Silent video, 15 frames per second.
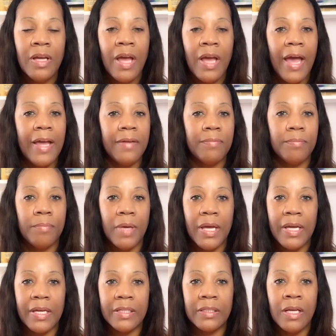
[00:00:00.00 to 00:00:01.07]

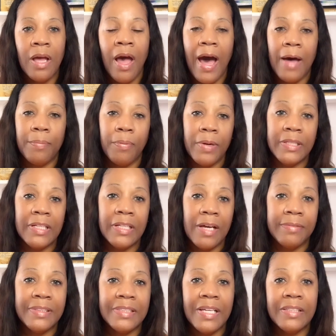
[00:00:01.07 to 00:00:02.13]
Amen. I pray that
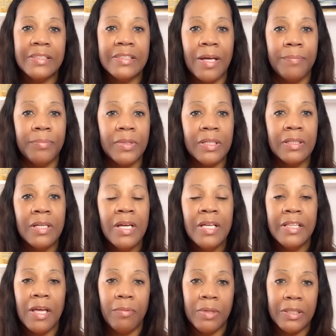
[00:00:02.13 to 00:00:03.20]
I've said something
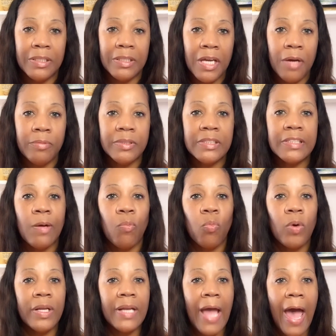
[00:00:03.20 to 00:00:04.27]
that would encourage
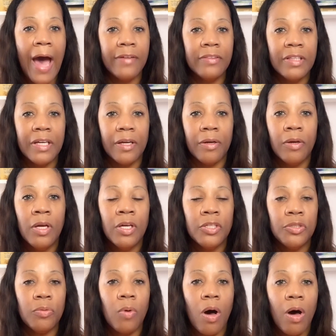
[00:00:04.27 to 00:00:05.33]
someone out there.
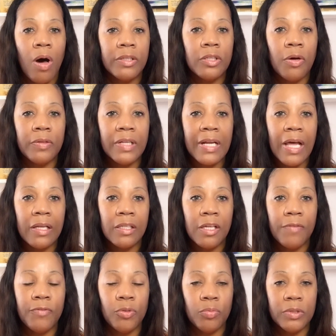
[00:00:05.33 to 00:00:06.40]
You all know that I
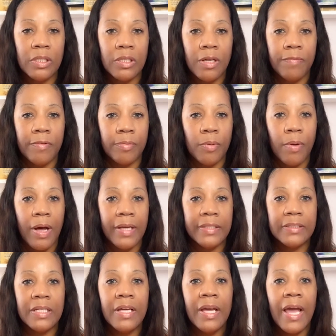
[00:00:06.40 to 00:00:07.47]
love you with the love of
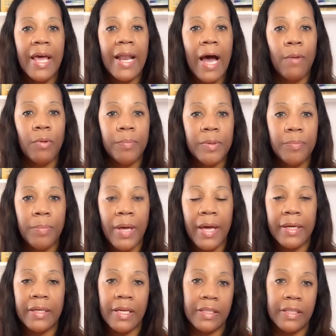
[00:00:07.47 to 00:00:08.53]
Christ, and I will be
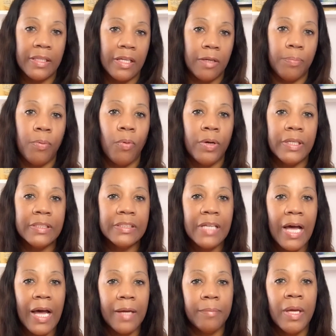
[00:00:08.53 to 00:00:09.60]
back at that appointed
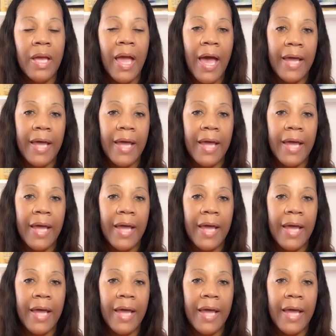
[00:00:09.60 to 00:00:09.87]
time.